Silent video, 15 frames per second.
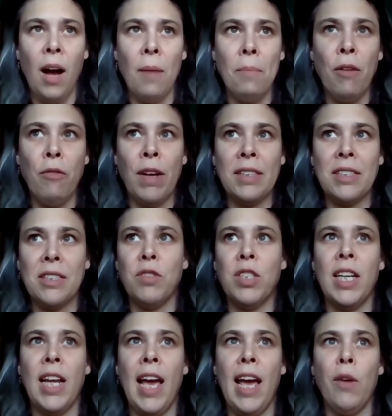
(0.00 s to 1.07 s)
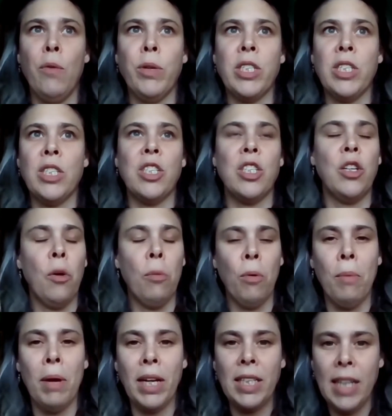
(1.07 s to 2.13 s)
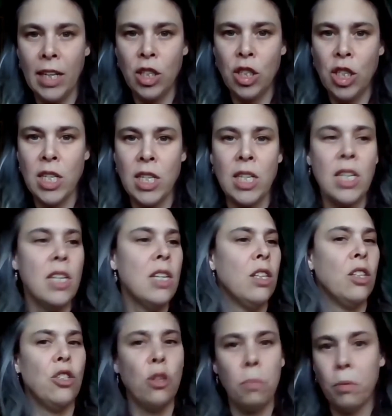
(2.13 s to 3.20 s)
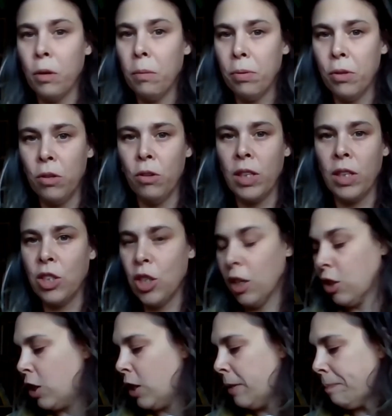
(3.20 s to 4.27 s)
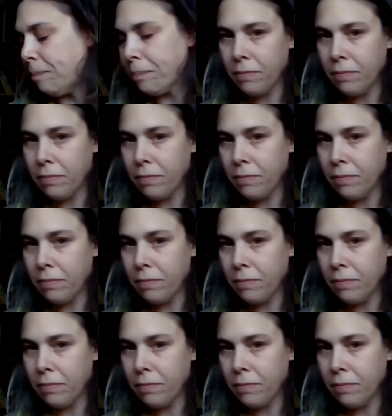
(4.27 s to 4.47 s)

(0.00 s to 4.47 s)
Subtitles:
events of today, which is global meditation, the Jupiter-Pluto conjunction